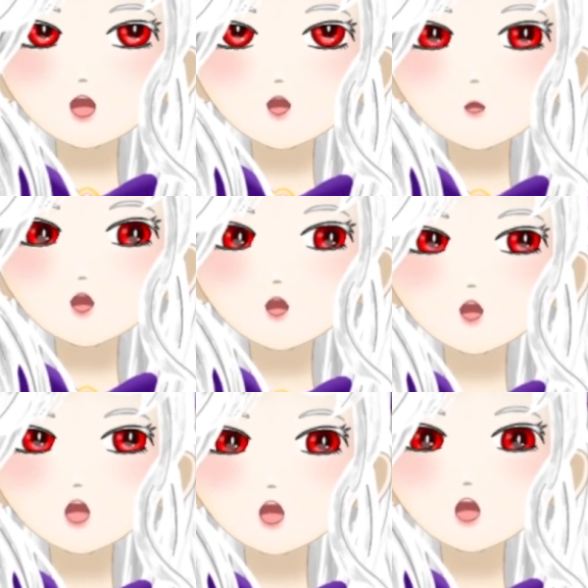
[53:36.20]
You
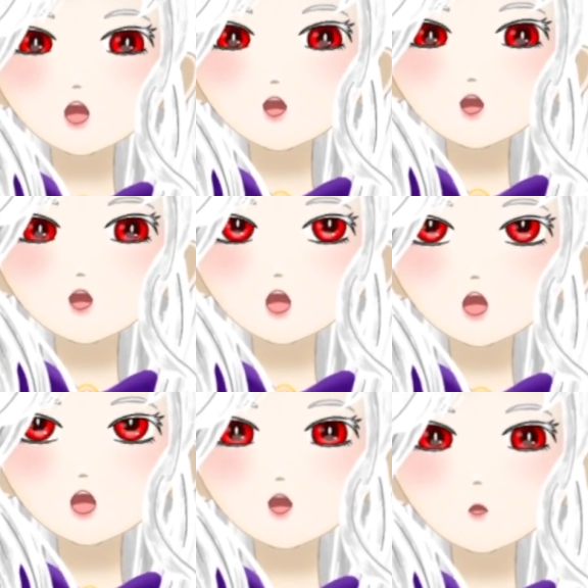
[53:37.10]
read Diary
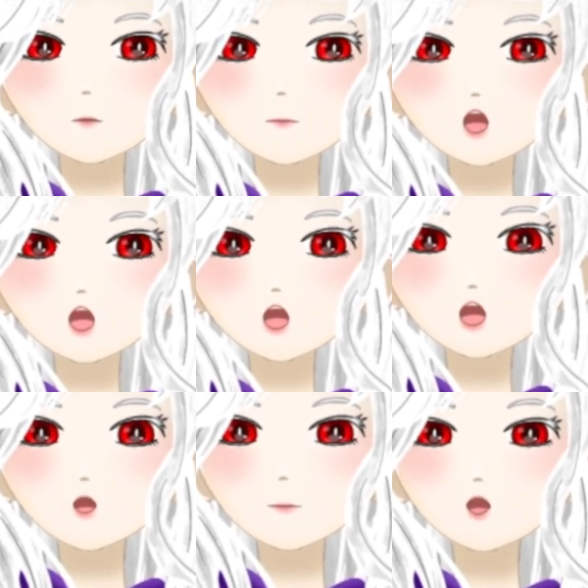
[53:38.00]
of a Wimpy Kid,
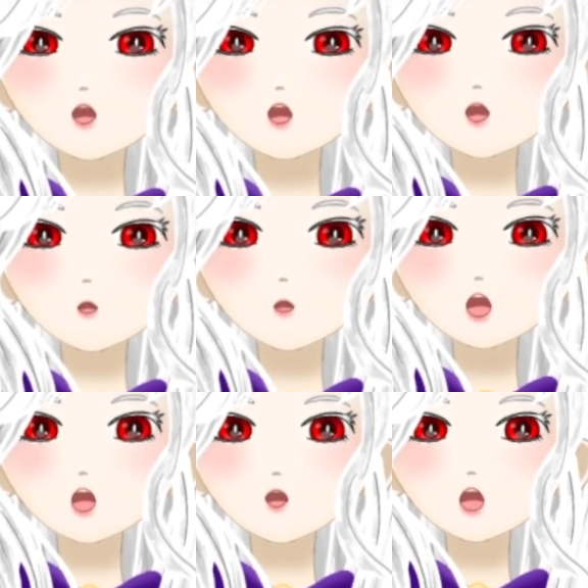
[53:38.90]
but did you ever read
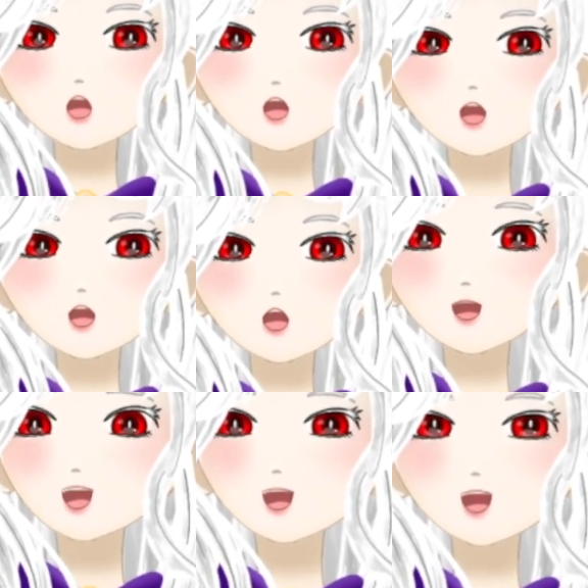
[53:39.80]
Dork Diaries? I
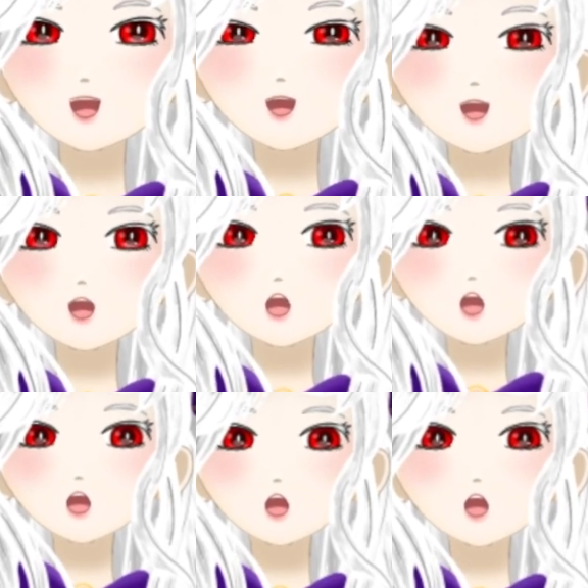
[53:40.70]
didn't! Dork
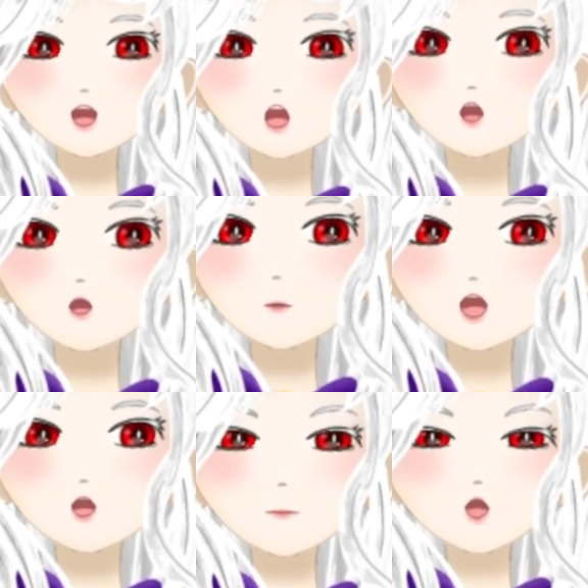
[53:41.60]
Diaries was past
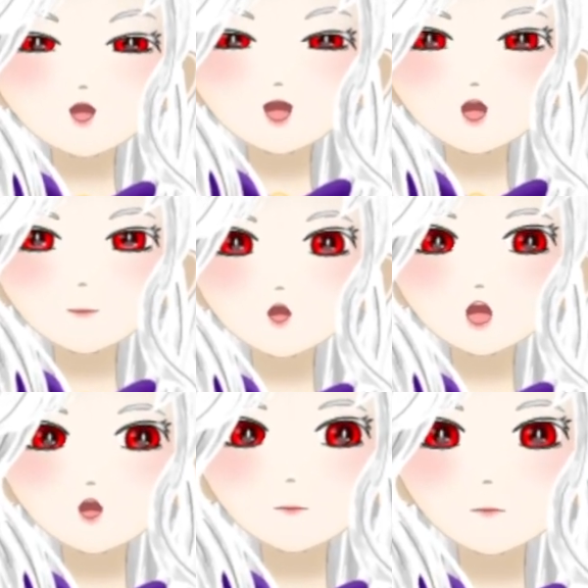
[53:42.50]
my time,
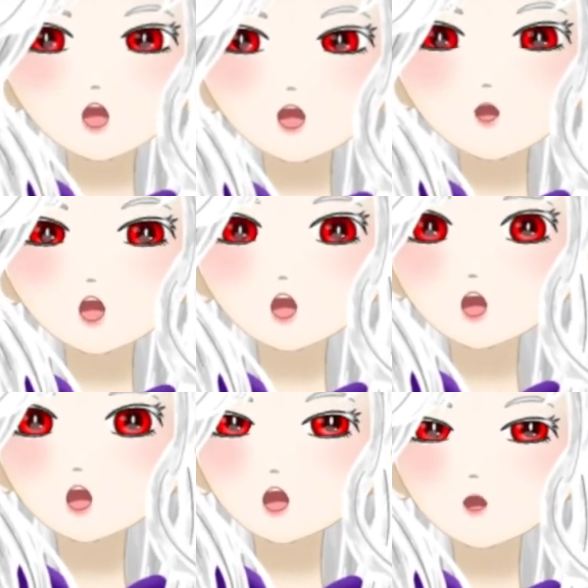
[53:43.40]
but I've seen
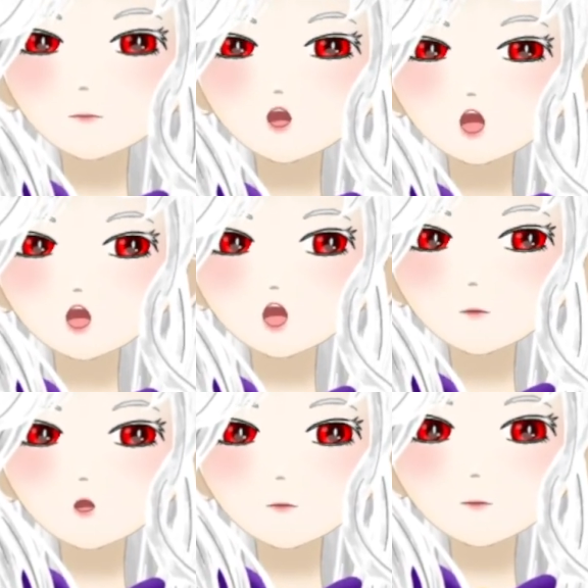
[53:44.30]
them show up in
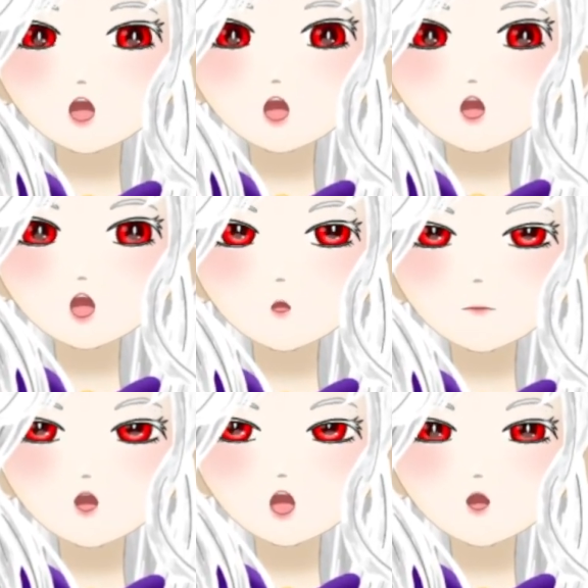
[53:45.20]
the back rooms
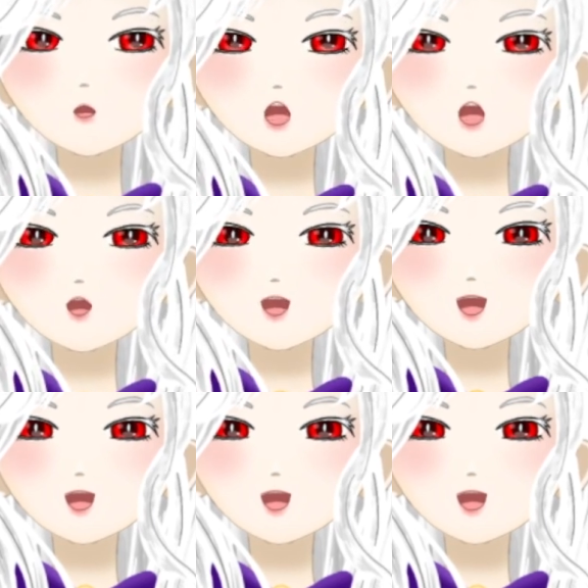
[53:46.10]
every now and then.